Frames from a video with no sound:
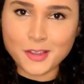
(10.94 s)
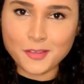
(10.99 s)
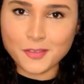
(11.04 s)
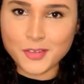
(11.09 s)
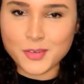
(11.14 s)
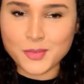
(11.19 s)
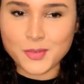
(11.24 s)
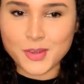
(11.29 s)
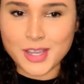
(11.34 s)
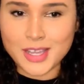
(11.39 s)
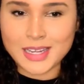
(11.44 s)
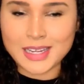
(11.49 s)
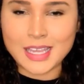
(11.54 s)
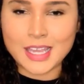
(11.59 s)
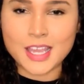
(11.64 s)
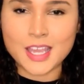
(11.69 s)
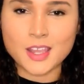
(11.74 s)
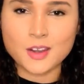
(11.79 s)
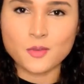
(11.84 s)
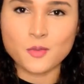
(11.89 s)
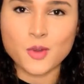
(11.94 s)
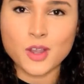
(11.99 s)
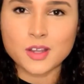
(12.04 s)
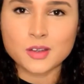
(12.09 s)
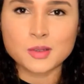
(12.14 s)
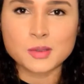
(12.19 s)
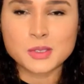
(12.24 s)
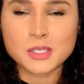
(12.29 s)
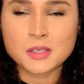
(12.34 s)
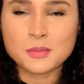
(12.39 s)
everyone, and
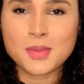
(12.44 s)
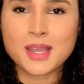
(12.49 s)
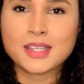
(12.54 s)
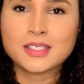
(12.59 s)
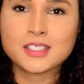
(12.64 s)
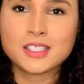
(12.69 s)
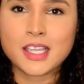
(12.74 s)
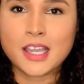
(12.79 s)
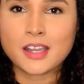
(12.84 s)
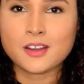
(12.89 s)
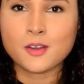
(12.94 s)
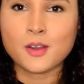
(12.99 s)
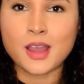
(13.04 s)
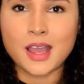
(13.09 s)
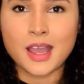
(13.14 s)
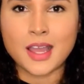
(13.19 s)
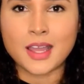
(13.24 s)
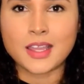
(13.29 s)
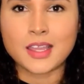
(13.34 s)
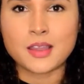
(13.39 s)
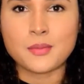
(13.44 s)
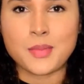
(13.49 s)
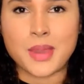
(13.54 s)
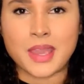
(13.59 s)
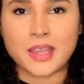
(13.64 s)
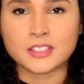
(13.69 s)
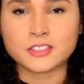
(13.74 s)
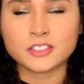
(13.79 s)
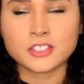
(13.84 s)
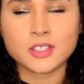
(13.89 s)
welcome to my channel. I am
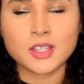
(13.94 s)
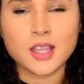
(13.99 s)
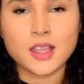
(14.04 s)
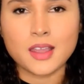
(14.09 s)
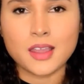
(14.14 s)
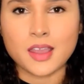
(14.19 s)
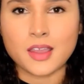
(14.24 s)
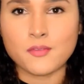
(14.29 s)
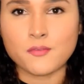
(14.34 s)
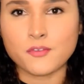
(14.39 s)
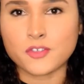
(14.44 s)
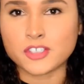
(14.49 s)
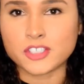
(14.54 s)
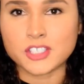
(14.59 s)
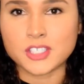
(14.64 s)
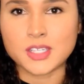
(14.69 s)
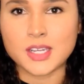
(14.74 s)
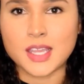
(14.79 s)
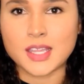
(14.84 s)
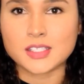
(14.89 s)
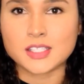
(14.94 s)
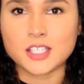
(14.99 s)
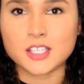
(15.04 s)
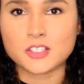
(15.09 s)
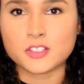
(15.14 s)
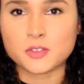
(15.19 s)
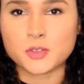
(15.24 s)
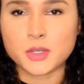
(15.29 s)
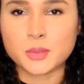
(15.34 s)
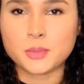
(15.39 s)
Angela, and for today's
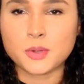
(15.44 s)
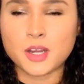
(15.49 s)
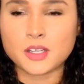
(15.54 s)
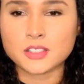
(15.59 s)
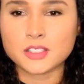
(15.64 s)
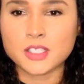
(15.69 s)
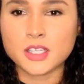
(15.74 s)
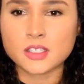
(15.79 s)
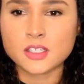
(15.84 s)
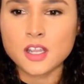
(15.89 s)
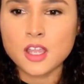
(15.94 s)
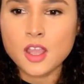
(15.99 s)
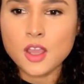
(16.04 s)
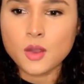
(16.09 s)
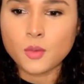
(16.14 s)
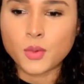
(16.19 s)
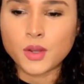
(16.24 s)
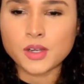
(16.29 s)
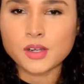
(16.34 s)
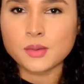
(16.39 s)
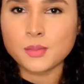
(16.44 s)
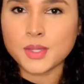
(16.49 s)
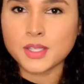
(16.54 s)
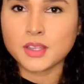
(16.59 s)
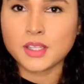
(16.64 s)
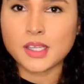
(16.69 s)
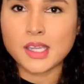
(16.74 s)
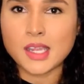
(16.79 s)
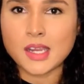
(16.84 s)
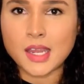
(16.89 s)
history project we're going to be
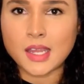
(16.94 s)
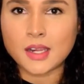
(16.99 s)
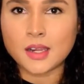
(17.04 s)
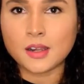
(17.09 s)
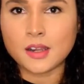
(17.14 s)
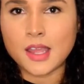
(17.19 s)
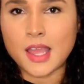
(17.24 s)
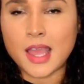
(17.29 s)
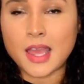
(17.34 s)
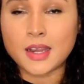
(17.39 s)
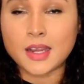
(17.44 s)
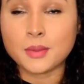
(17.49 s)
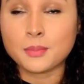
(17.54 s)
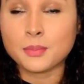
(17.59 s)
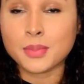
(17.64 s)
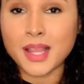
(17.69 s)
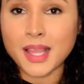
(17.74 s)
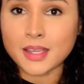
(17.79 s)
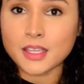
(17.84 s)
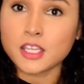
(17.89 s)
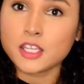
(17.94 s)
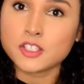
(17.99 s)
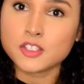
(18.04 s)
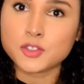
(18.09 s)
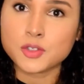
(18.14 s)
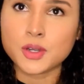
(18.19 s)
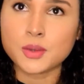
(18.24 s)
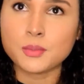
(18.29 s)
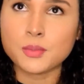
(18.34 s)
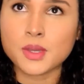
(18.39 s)
looking at a Black
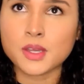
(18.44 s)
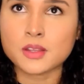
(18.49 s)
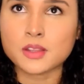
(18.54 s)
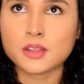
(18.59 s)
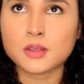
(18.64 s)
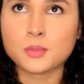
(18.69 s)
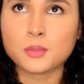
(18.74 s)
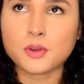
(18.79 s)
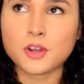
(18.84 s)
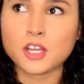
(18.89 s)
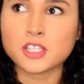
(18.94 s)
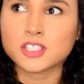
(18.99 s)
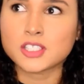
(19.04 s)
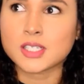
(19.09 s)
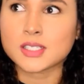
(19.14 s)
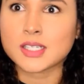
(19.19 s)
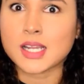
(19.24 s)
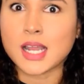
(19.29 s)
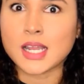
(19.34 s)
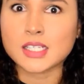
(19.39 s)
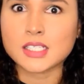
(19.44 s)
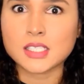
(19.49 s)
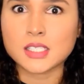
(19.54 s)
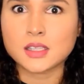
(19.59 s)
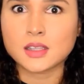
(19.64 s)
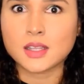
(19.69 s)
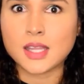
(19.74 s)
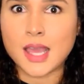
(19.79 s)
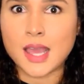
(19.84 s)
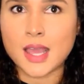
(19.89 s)
History Month project I
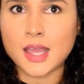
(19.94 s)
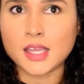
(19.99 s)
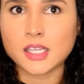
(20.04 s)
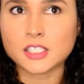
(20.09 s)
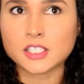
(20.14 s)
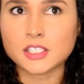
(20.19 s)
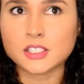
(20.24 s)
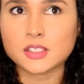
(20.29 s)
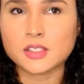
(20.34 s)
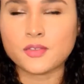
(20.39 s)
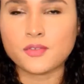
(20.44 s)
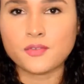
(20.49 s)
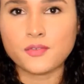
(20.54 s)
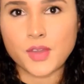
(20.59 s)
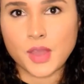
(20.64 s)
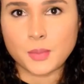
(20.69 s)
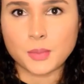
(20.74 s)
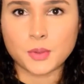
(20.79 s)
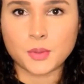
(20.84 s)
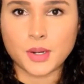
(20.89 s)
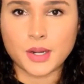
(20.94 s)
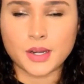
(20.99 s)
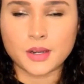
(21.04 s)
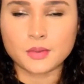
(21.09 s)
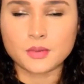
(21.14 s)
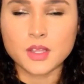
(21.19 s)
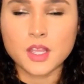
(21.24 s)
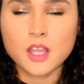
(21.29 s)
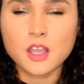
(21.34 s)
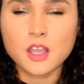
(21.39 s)
did last
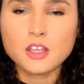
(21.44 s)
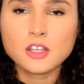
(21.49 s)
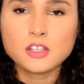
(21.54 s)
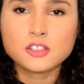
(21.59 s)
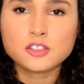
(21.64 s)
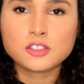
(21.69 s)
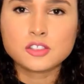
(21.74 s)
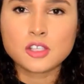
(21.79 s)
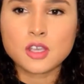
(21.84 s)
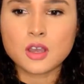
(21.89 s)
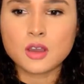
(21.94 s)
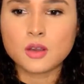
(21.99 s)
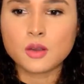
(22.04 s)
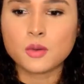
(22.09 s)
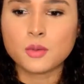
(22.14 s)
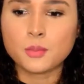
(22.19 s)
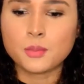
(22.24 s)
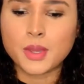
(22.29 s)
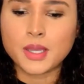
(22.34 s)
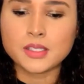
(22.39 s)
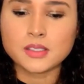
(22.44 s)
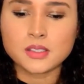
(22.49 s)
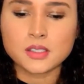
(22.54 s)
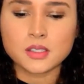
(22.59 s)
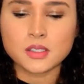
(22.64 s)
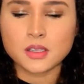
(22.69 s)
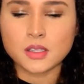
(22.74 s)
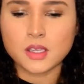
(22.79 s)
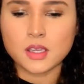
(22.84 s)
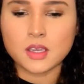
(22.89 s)
February. So
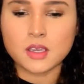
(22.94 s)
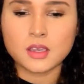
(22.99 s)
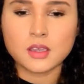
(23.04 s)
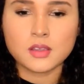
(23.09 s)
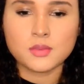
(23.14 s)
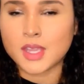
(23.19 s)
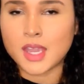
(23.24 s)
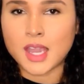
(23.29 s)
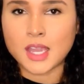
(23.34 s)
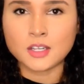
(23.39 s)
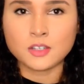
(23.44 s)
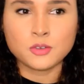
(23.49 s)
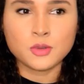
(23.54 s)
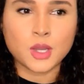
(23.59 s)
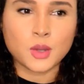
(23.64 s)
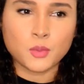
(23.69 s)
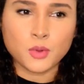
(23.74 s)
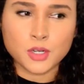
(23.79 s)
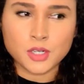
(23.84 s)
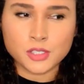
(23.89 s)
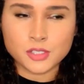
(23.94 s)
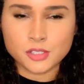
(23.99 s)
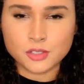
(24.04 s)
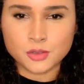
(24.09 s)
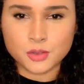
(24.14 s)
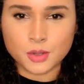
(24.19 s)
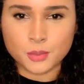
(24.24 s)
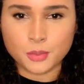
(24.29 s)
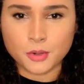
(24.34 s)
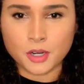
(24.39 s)
basically I knew I wanted to
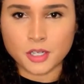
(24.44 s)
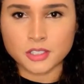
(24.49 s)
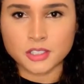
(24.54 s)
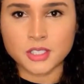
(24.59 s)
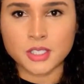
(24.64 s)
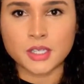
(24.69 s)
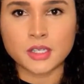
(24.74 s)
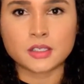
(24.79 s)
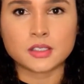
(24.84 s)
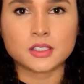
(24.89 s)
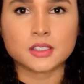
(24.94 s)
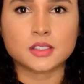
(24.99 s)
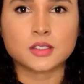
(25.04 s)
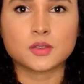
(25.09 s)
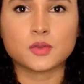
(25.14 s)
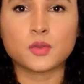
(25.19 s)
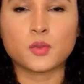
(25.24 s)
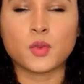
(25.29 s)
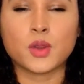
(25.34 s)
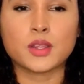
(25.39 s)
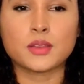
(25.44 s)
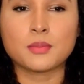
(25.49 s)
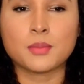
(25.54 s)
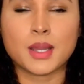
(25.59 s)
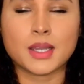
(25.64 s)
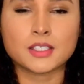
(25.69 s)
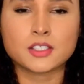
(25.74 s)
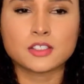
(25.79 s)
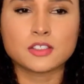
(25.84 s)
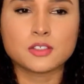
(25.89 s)
do a project with
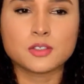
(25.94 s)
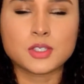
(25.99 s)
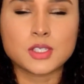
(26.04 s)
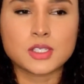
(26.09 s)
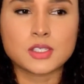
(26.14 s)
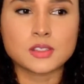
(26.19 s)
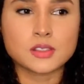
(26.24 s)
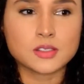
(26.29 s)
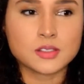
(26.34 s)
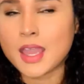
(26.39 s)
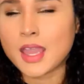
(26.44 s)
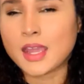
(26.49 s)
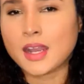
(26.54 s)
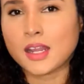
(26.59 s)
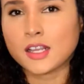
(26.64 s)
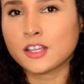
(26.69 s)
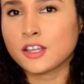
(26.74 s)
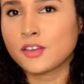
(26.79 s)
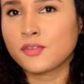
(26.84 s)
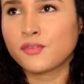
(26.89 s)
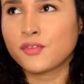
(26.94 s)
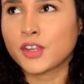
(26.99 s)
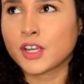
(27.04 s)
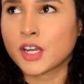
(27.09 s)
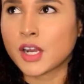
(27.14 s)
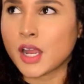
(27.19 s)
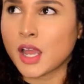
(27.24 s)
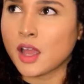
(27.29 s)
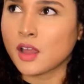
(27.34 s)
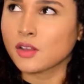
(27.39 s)
my students and I couldn't
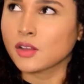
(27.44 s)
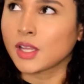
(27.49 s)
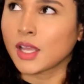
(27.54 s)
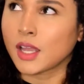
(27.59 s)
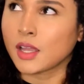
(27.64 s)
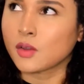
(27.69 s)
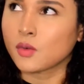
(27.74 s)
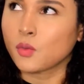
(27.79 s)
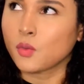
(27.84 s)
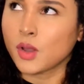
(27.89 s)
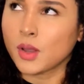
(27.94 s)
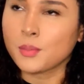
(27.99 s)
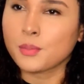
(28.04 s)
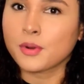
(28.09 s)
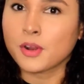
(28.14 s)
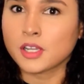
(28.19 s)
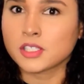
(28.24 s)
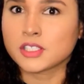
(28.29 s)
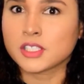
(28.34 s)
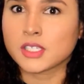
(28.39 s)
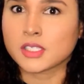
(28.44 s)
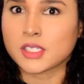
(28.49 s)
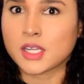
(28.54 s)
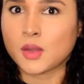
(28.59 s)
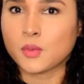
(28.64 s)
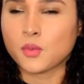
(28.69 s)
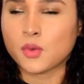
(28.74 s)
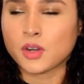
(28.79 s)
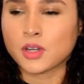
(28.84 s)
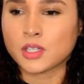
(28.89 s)
figure out like what project
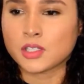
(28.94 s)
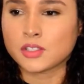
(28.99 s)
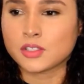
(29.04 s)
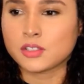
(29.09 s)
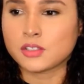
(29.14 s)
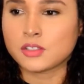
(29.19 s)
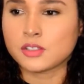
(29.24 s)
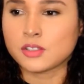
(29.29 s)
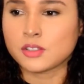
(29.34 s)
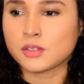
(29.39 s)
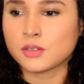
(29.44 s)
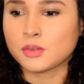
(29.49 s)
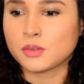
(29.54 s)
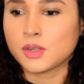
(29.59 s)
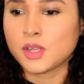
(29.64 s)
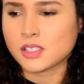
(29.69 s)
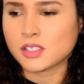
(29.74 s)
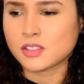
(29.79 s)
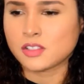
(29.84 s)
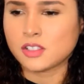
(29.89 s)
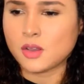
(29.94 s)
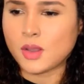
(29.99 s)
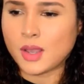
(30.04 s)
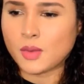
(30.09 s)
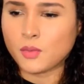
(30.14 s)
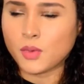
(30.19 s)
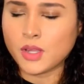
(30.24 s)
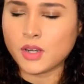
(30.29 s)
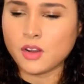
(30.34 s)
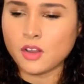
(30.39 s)
I wanted to do, and so
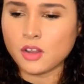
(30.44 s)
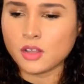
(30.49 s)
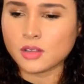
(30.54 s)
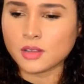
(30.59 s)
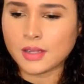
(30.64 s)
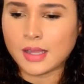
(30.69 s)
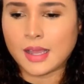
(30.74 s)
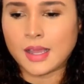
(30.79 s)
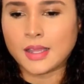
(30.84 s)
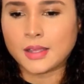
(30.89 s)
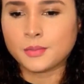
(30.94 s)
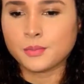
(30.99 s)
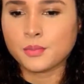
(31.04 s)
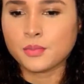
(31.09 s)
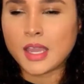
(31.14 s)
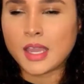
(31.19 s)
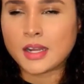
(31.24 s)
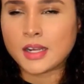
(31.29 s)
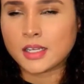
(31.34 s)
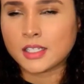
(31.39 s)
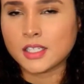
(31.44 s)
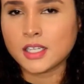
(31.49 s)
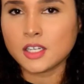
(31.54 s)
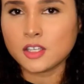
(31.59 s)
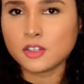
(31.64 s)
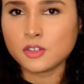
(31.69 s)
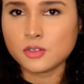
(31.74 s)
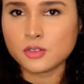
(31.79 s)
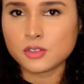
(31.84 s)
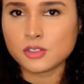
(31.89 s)
I went online and I did a
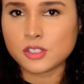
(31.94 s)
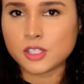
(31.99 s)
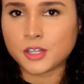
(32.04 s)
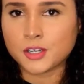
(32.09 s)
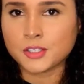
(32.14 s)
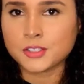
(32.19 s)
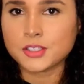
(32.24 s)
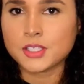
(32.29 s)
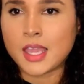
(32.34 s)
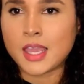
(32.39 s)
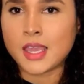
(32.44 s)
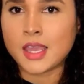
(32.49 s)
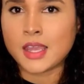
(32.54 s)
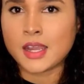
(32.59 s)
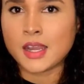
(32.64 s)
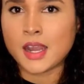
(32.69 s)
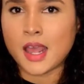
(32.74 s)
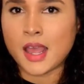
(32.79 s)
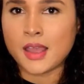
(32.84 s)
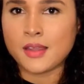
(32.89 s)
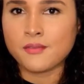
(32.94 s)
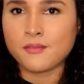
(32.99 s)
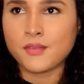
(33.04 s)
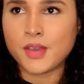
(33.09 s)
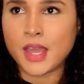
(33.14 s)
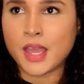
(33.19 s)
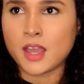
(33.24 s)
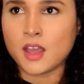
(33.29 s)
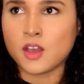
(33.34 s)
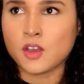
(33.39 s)
Google search and I
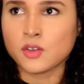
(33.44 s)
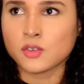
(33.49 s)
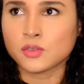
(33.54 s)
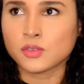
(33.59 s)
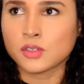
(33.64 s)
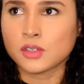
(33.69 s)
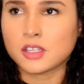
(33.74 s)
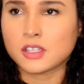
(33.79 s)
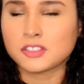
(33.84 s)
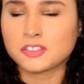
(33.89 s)
found